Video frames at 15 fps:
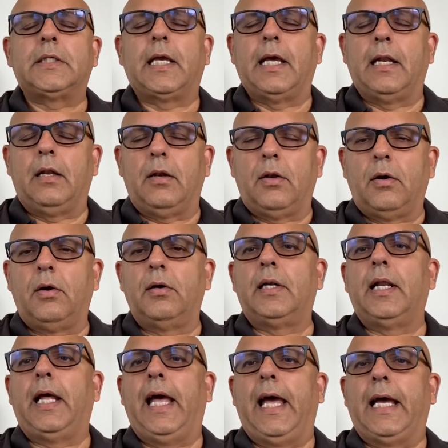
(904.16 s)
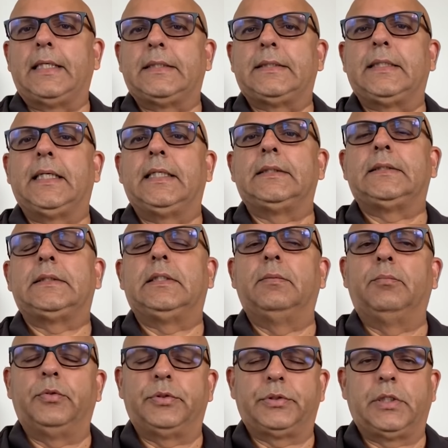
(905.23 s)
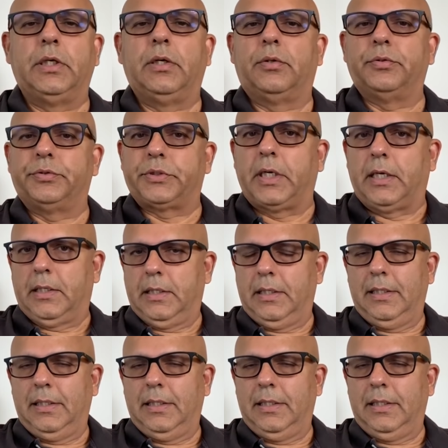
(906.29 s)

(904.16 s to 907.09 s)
cannot access the Mushkil Kusha.